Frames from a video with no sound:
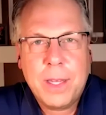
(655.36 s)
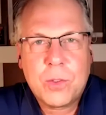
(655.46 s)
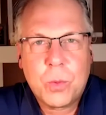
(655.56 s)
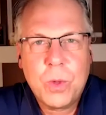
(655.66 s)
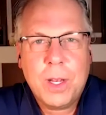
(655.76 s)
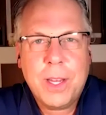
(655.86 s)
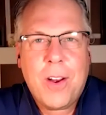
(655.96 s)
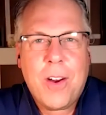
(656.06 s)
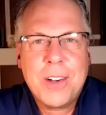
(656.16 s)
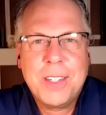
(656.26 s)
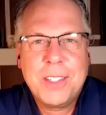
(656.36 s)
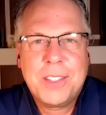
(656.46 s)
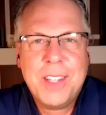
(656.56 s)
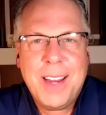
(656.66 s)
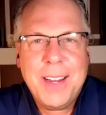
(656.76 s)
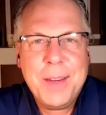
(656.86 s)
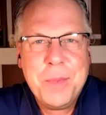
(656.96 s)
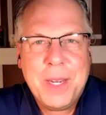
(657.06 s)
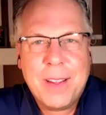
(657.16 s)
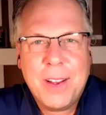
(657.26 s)
it's really hard to say
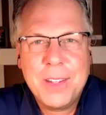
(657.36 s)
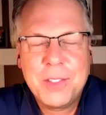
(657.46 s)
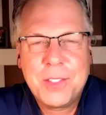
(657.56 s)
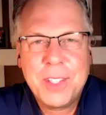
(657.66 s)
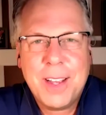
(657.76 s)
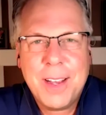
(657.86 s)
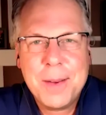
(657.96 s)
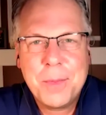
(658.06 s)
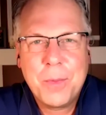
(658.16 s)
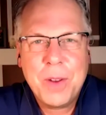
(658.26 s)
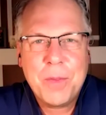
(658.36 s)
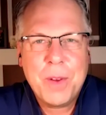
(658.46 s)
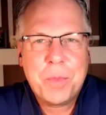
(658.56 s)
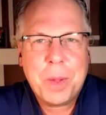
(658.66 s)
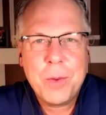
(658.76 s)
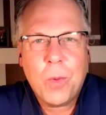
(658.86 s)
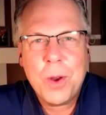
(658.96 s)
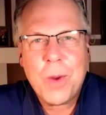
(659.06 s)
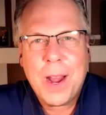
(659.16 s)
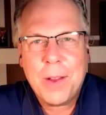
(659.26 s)
because we've played
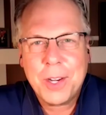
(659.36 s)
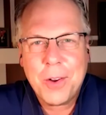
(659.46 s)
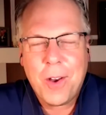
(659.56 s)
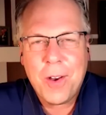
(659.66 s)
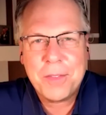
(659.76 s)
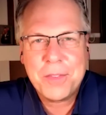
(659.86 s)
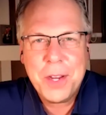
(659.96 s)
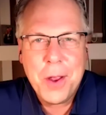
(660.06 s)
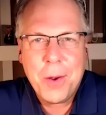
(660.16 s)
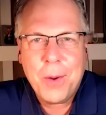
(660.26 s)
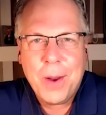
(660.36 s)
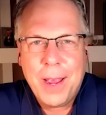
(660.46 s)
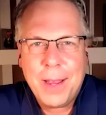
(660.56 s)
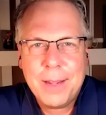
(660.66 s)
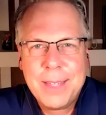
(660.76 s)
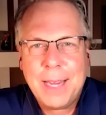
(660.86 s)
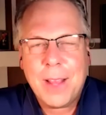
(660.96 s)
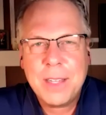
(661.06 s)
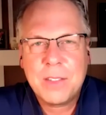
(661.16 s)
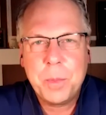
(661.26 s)
one round of golf, and
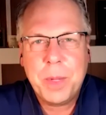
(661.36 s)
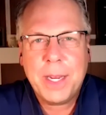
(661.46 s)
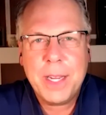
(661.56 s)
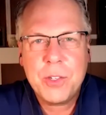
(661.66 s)
daylight's a big